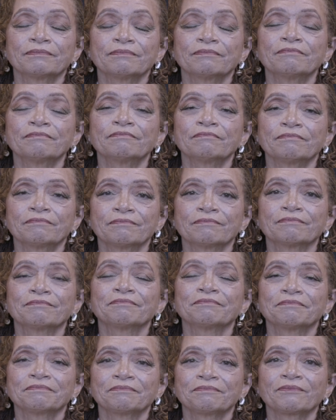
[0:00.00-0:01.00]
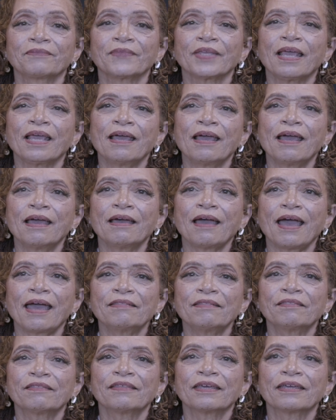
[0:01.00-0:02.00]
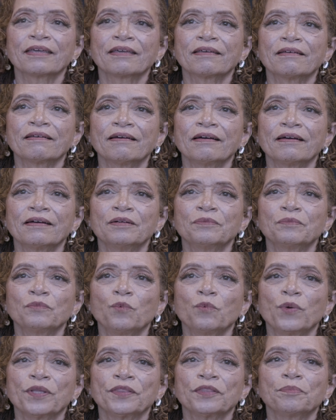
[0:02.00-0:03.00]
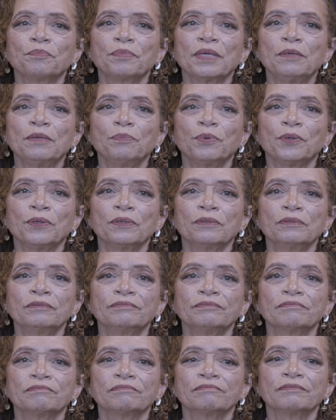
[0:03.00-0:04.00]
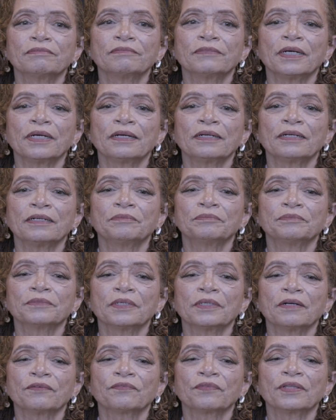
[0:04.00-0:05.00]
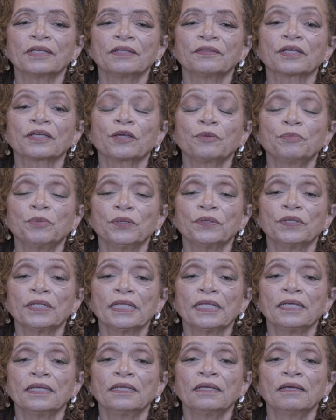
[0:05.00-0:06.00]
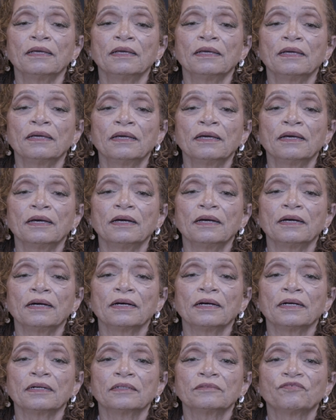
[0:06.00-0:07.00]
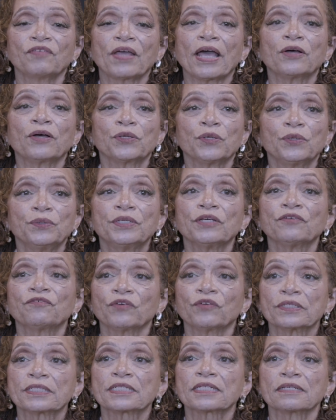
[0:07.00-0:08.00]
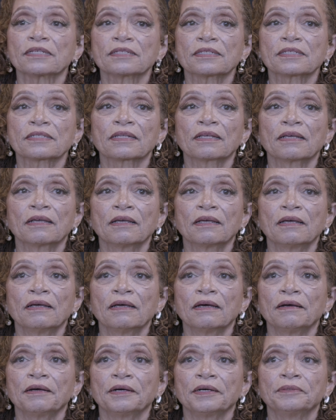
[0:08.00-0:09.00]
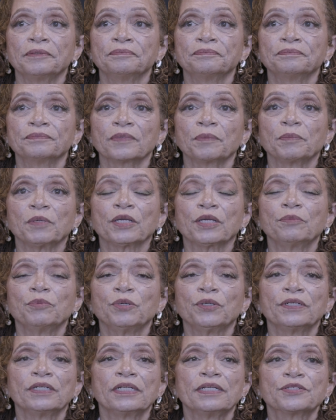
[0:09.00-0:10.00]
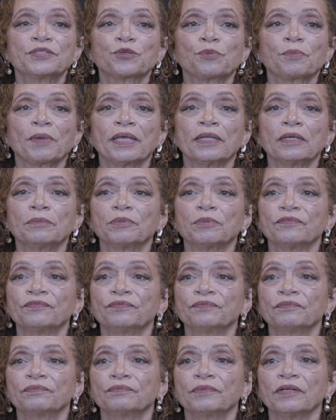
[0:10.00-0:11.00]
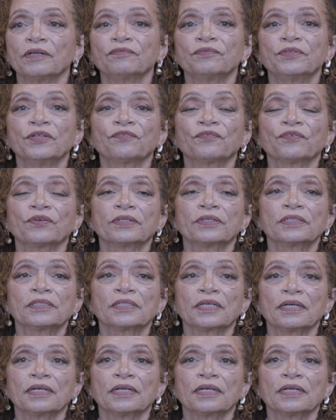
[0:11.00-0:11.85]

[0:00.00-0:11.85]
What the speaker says: I think when the people in the community value differences. Communities are made up of different